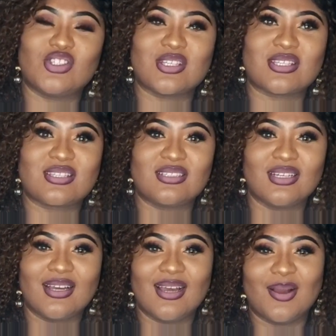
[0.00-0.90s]
just
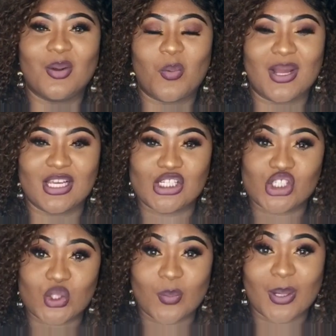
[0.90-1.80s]
want to
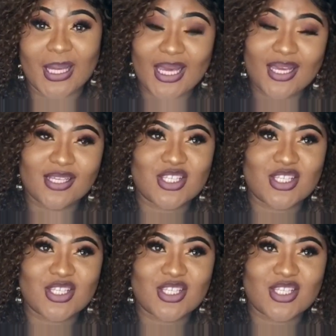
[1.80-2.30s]
enjoy.